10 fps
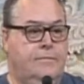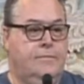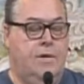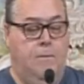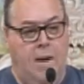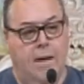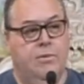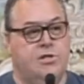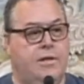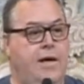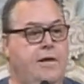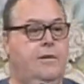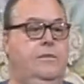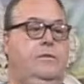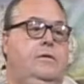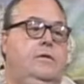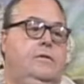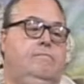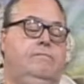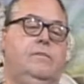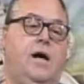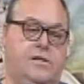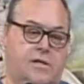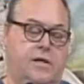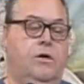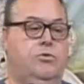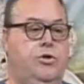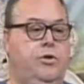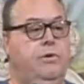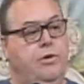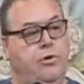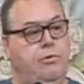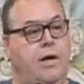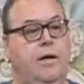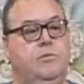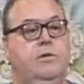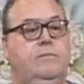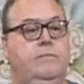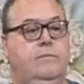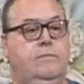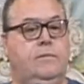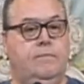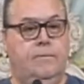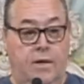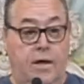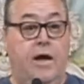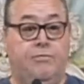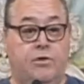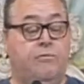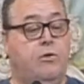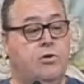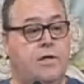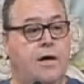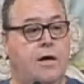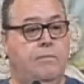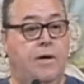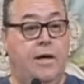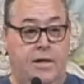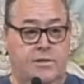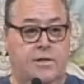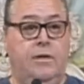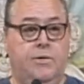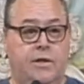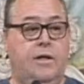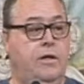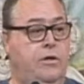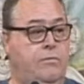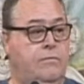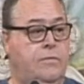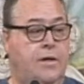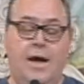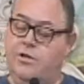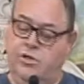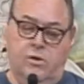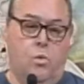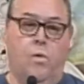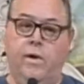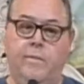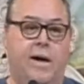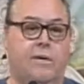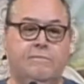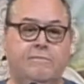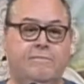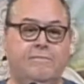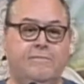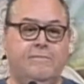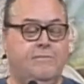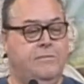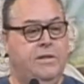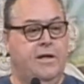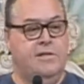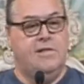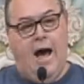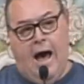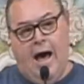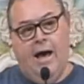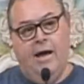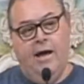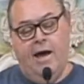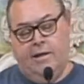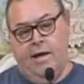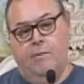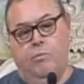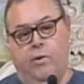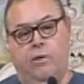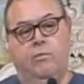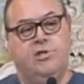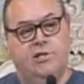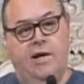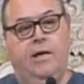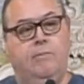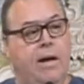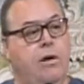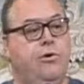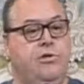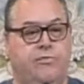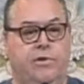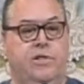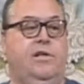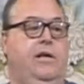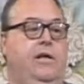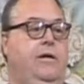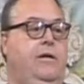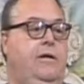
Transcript: My mistake, I said, don't you do it two times. After the first time, and I seen him continue, I should have wore him out. Because I, at that point, was setting boundaries for this kid.